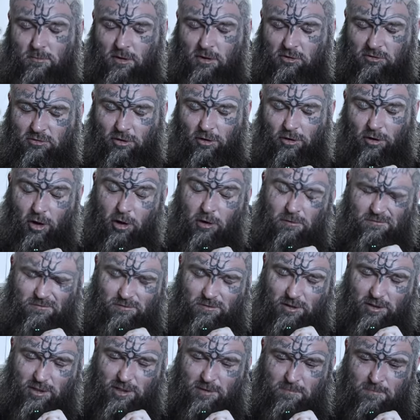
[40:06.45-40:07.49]
So
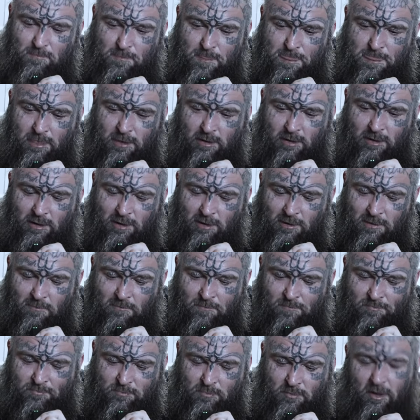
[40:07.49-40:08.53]
hopefully
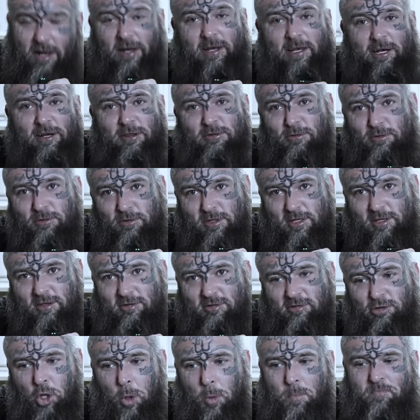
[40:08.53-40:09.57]
I get through
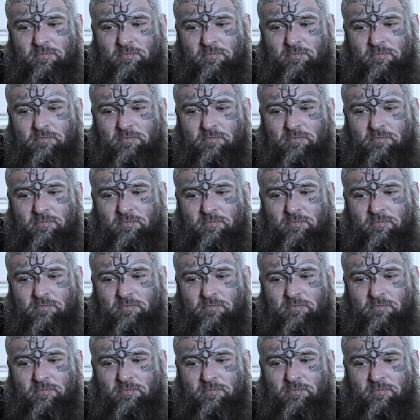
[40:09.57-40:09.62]
this